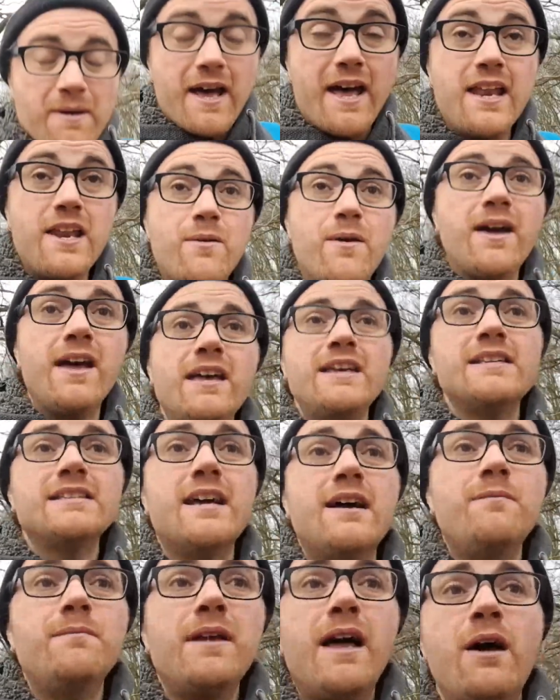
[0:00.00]
But anyways,
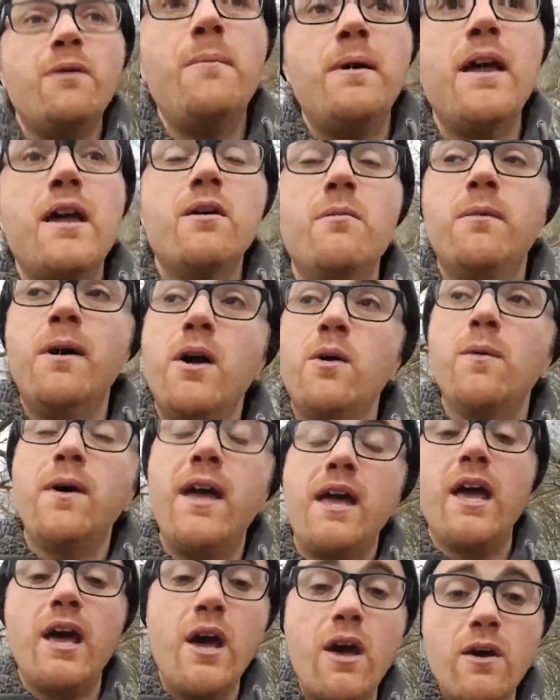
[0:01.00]
I'm now making my
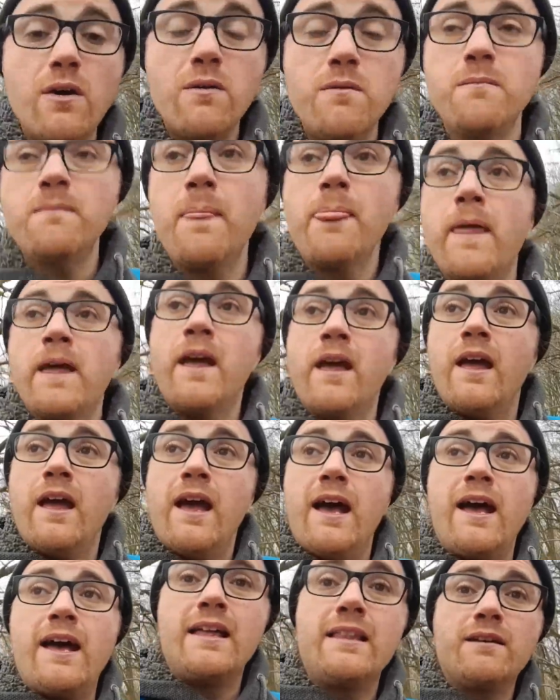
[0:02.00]
way home,
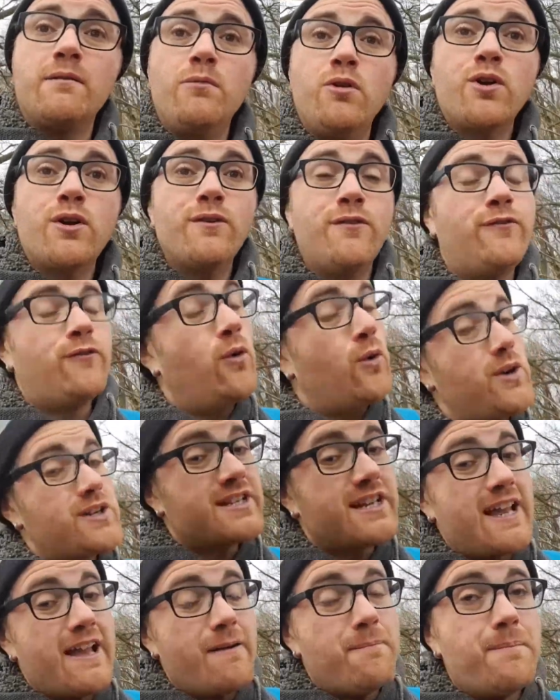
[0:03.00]
and I'm looking forward
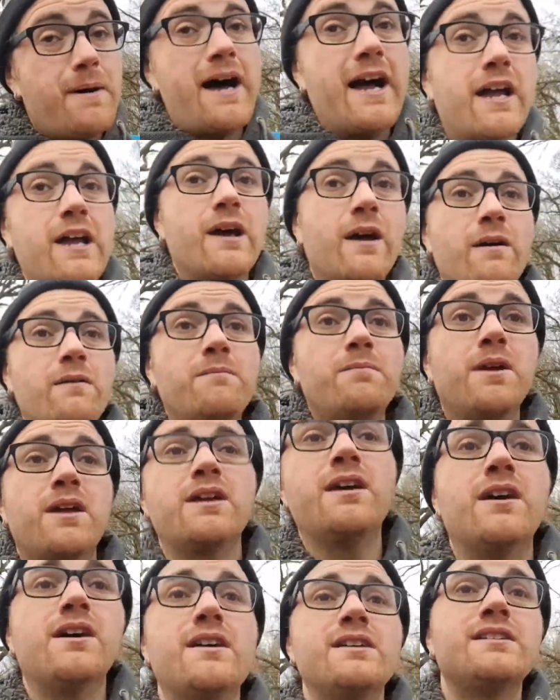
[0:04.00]
to getting back home
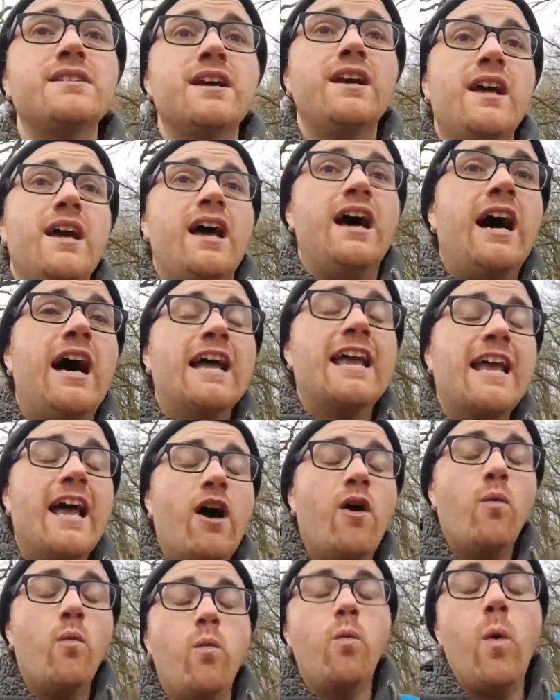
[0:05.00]
because I
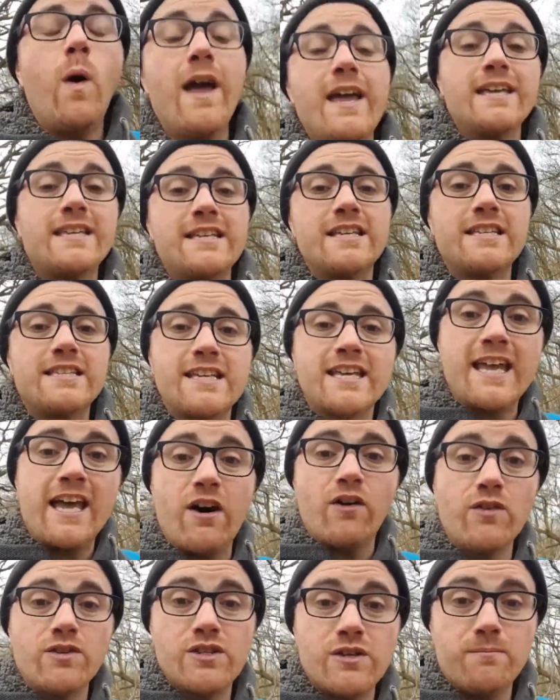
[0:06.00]
can't wait to get
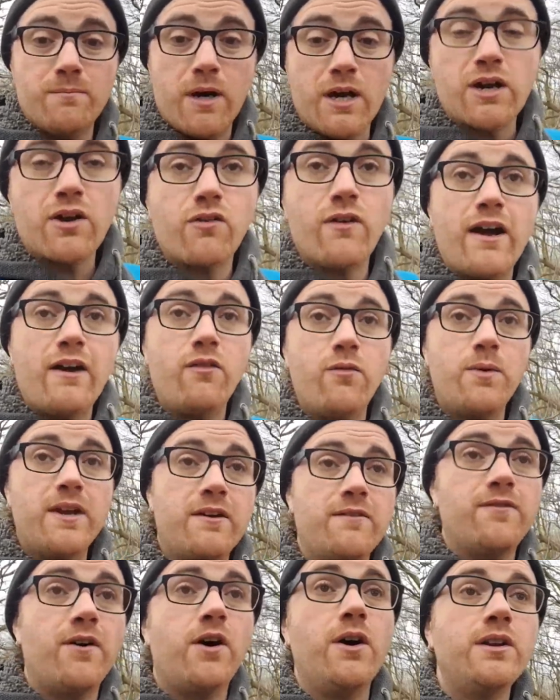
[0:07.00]
onto Minecraft with
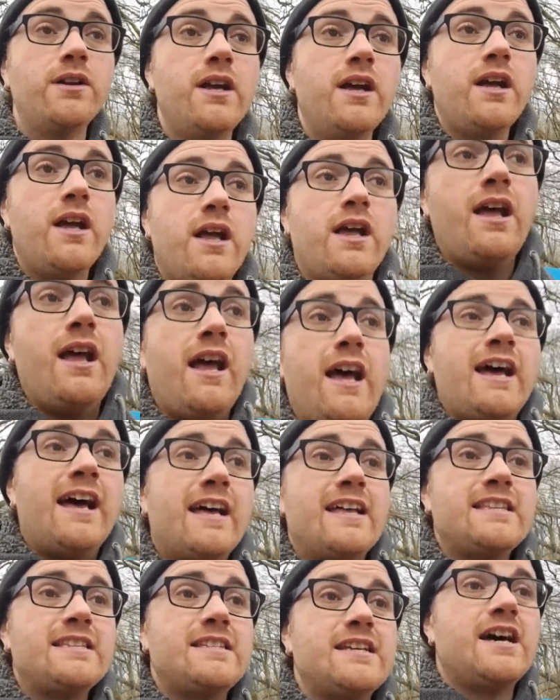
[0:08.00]
Yvonne.
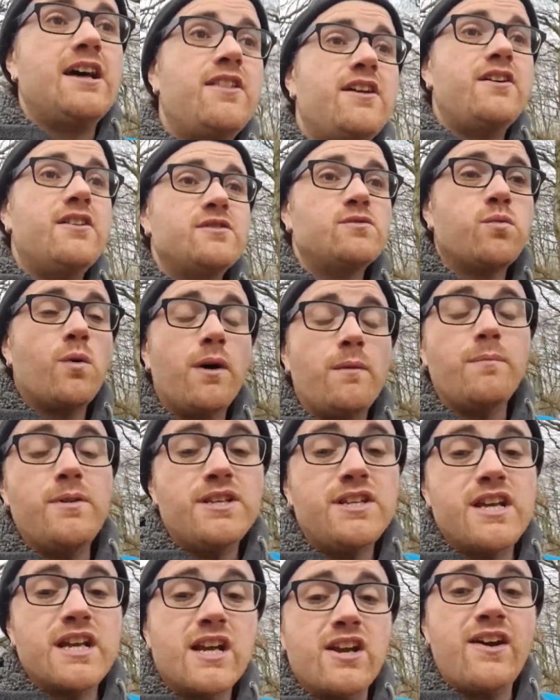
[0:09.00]
And there is one
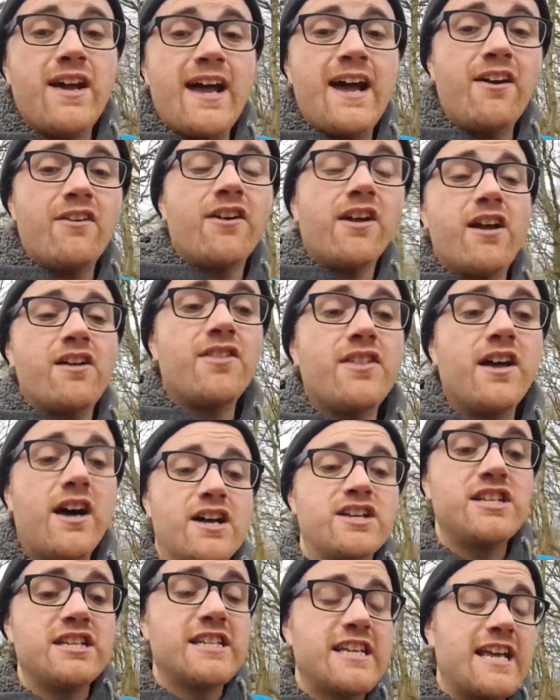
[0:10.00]
particular area that
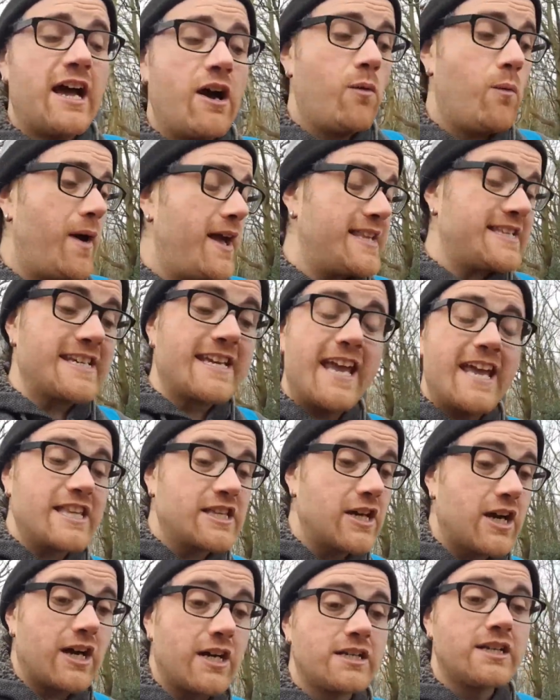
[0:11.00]
I just can't wait to get
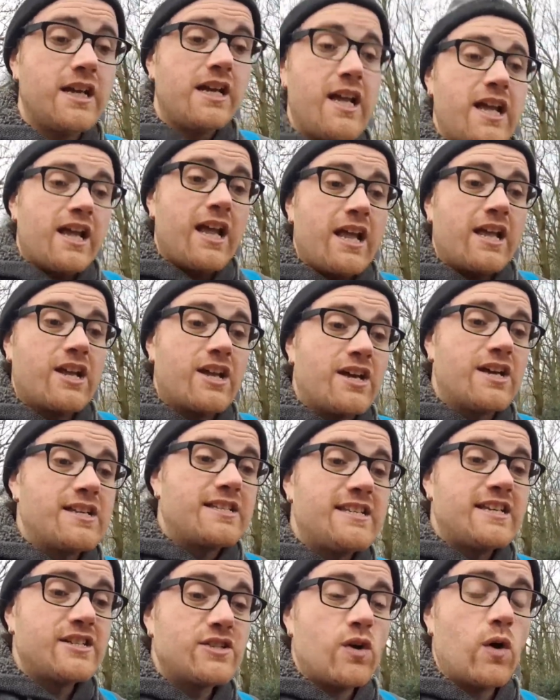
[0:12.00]
done
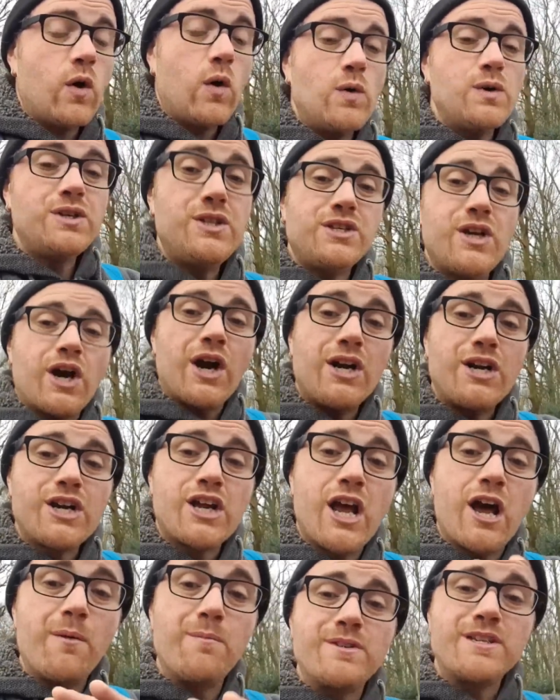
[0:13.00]
because it's all starting to
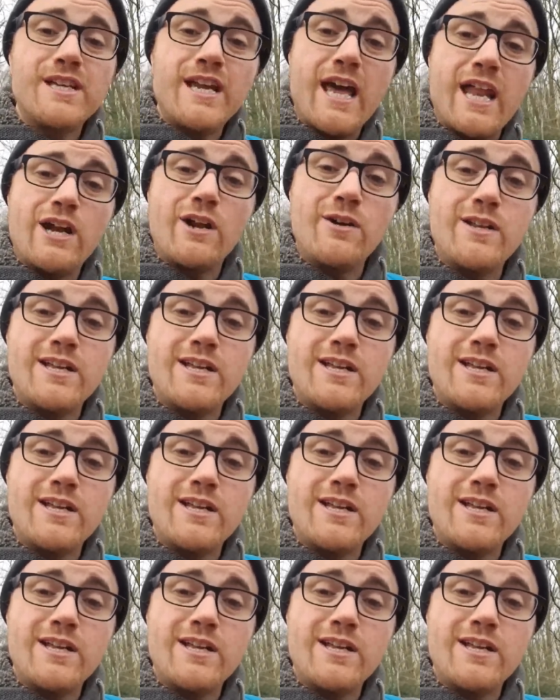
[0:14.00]
come together.